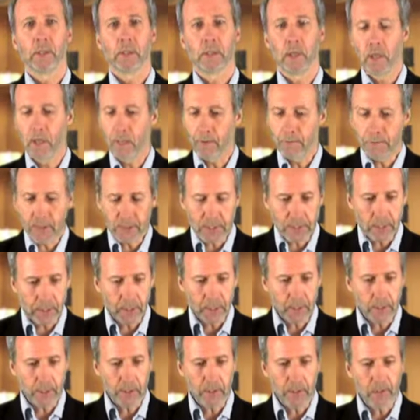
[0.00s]

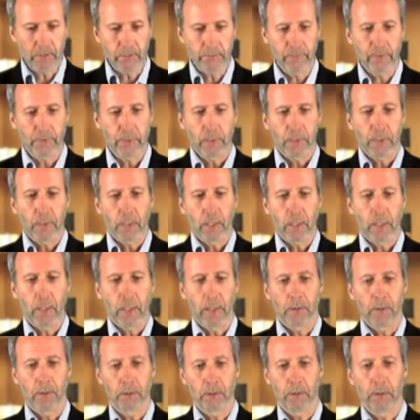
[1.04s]
Obviously, if
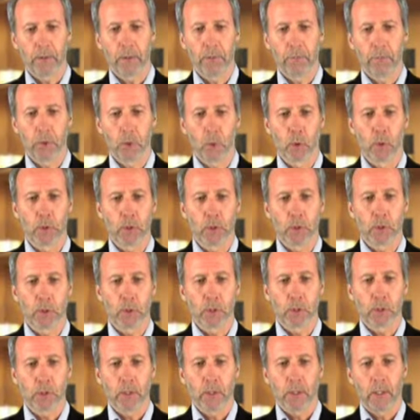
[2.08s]
there's
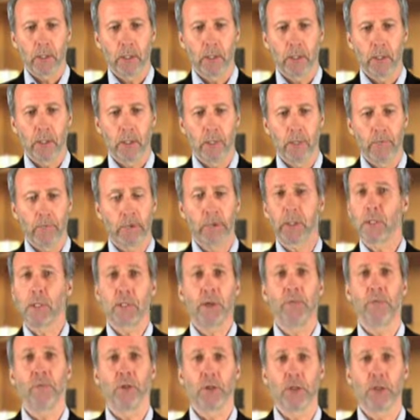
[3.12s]
a
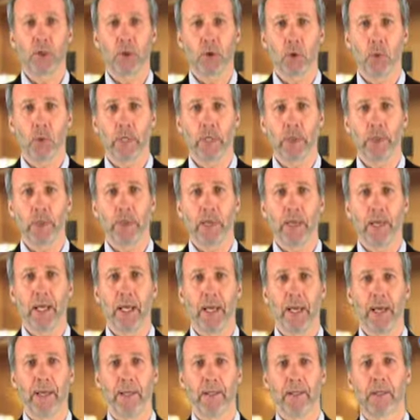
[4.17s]
different situation at
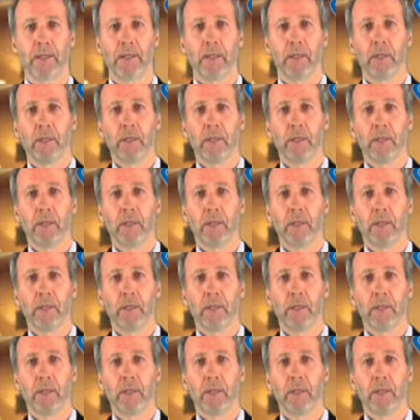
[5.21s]
hand